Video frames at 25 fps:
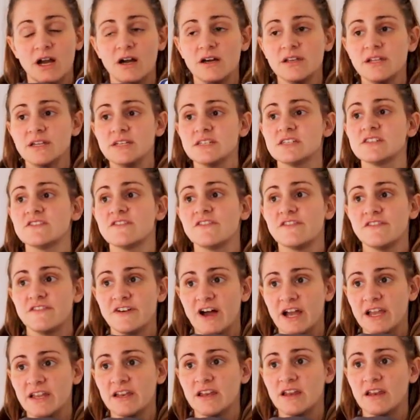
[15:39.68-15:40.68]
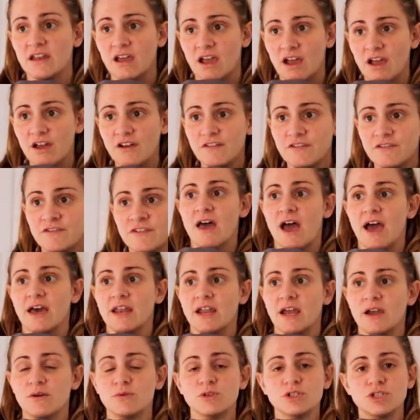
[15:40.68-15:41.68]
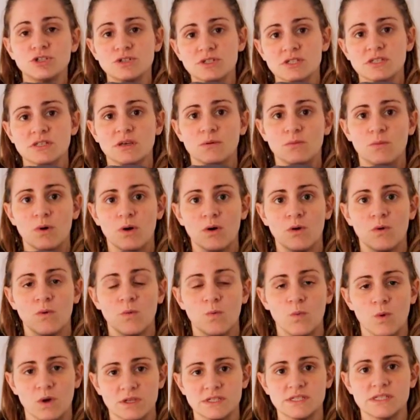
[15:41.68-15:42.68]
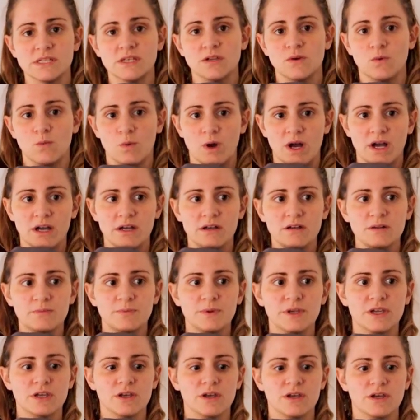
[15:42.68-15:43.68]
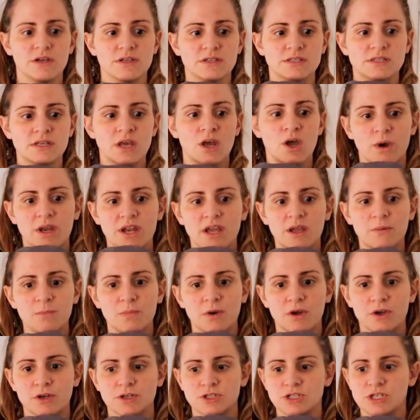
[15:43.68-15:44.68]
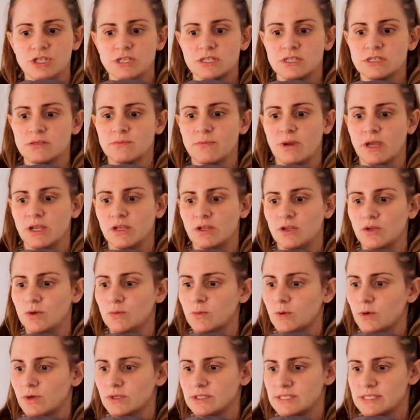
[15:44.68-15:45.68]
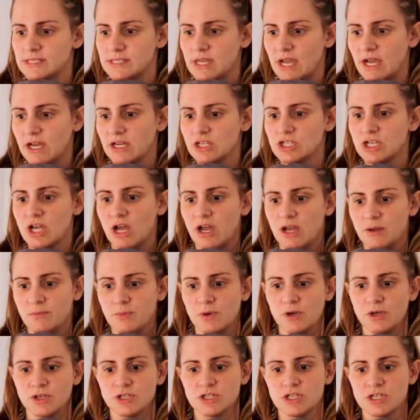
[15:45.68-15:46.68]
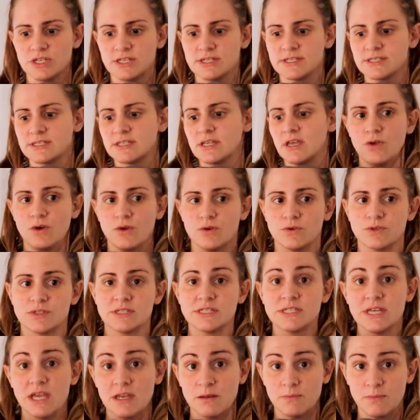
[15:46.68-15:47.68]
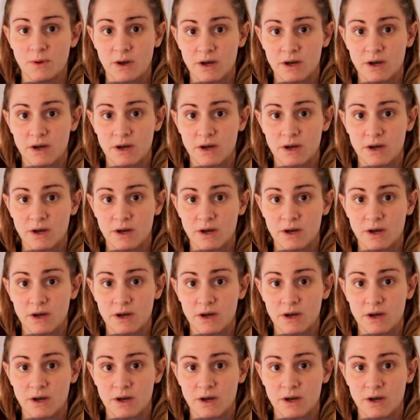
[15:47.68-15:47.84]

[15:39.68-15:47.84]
honest, fine enough that I would use them once in a while. Because when I purchased my newborn stash, I purchased those 10